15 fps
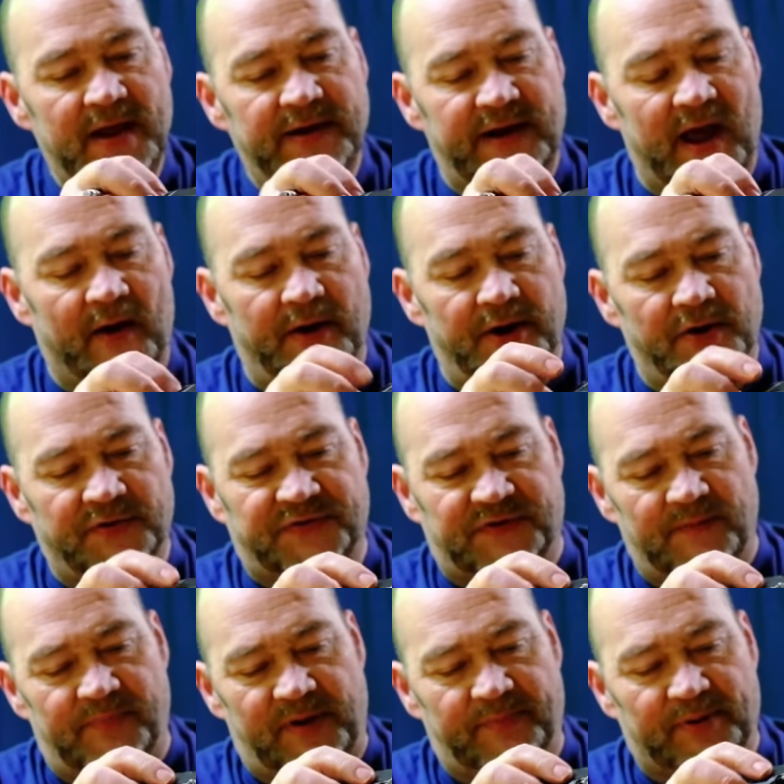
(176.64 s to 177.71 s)
Now, I know
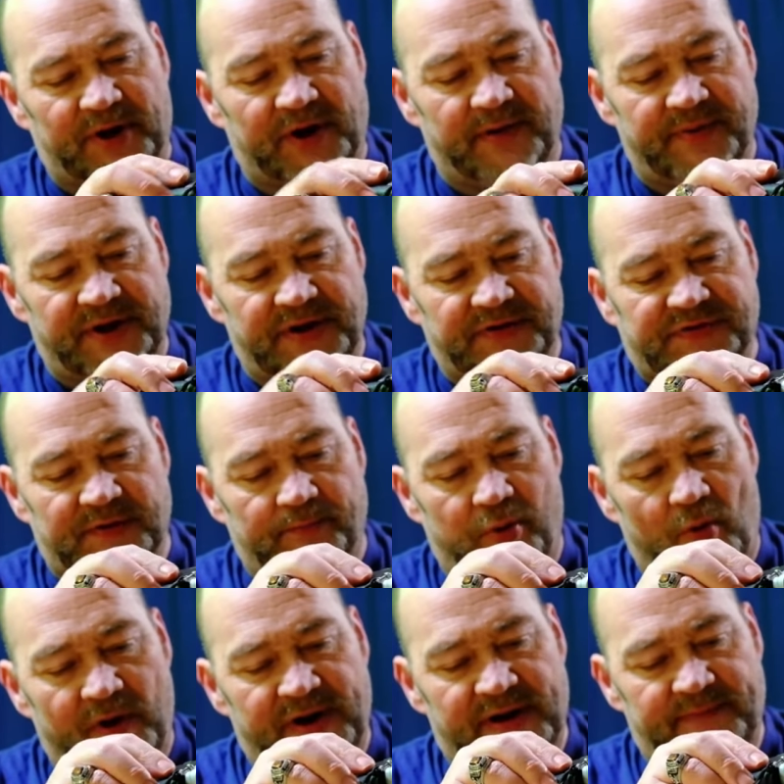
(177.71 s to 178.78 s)
some people are going to be
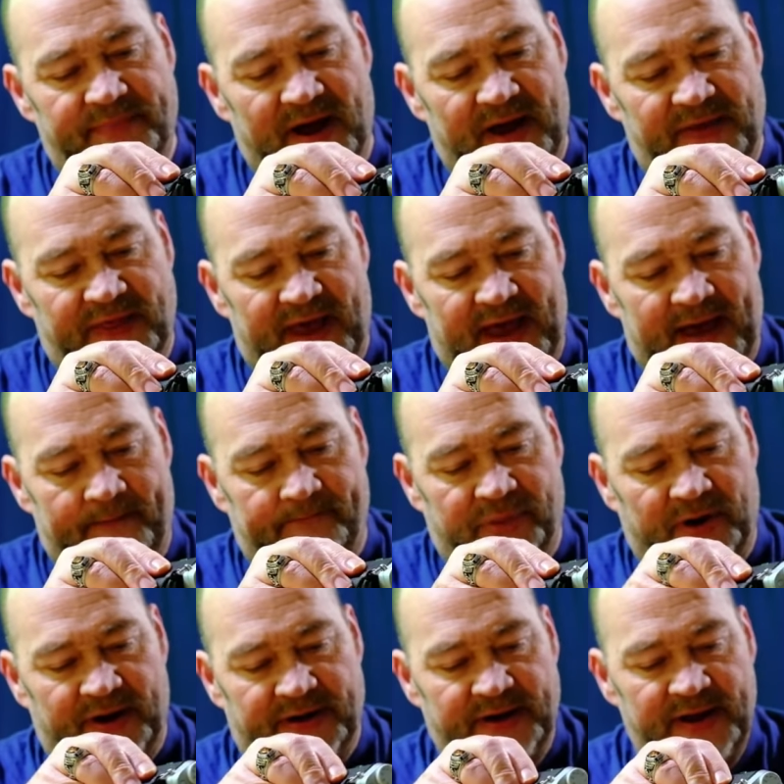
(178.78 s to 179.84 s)
disappointed by that,
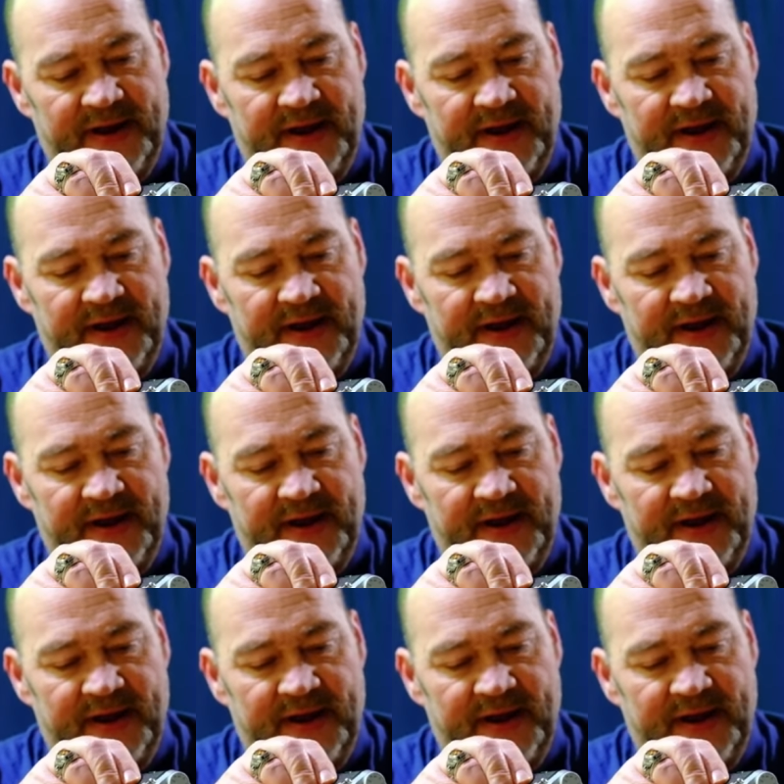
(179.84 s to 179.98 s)
but